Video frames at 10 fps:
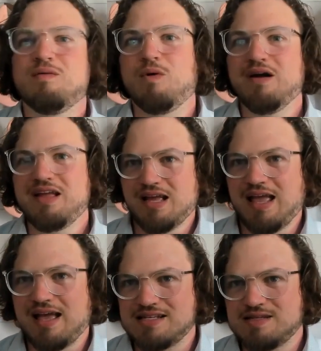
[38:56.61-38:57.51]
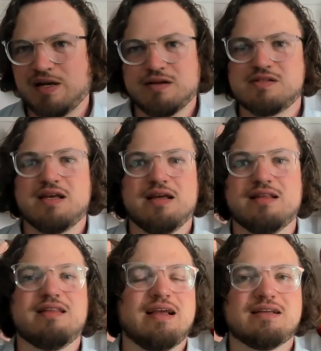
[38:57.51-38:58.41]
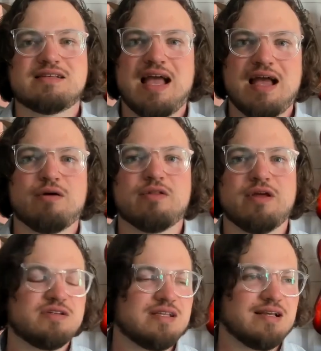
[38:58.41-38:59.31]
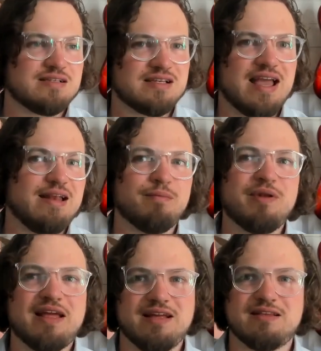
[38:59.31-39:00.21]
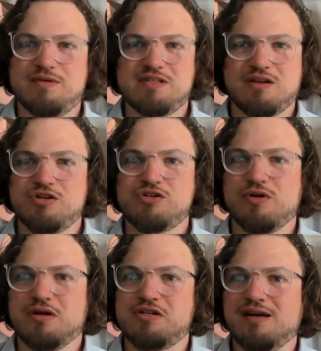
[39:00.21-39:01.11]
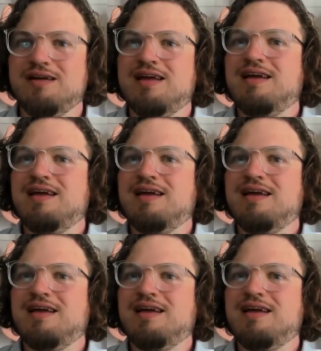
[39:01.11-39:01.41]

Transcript: why it cares about certain things, how those things again play into its cost structure.